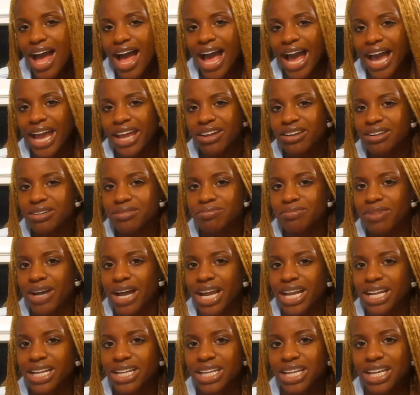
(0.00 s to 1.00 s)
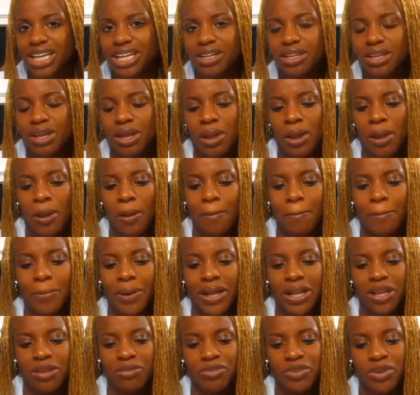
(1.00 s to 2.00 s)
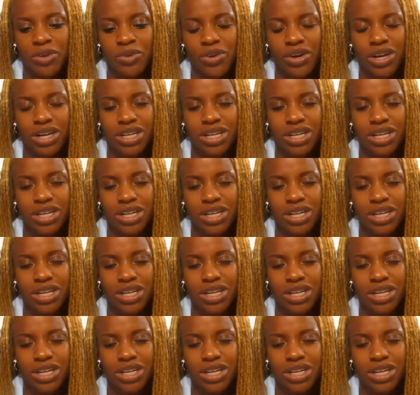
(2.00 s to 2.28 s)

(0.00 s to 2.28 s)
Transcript: I don't mind it, but if you